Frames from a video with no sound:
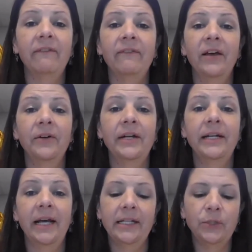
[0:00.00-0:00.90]
very
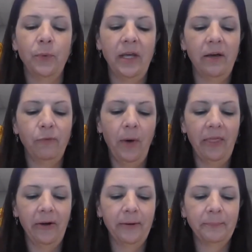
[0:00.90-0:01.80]
nice week of
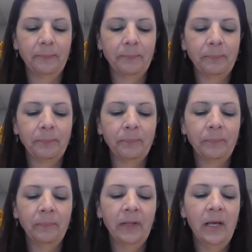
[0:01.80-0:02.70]
weather.
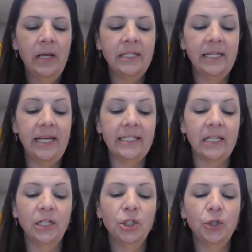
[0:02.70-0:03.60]
Today's
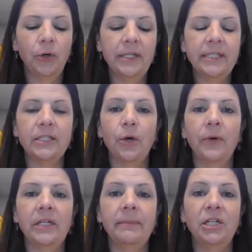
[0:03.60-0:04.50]
lunch choice is
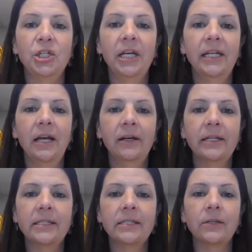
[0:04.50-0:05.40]
going to be chicken
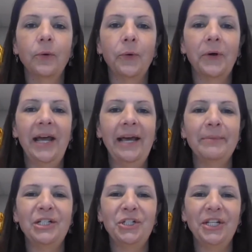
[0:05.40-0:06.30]
nuggets or ham
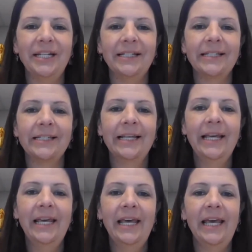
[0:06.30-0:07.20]
and cheese.
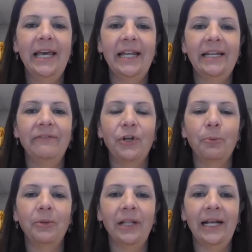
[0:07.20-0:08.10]
And if you're
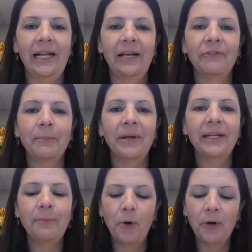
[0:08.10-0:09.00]
planning for
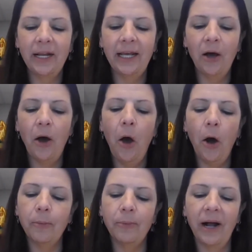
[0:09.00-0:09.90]
Monday morning,
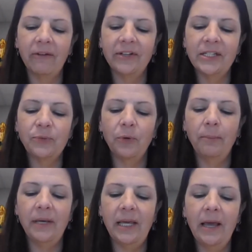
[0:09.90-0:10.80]
our breakfast will
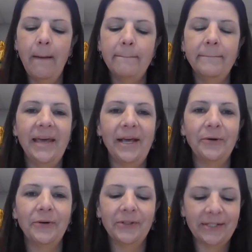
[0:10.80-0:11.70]
be
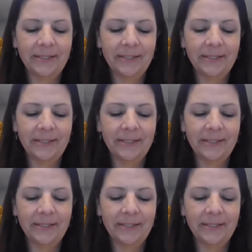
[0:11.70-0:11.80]
bagels.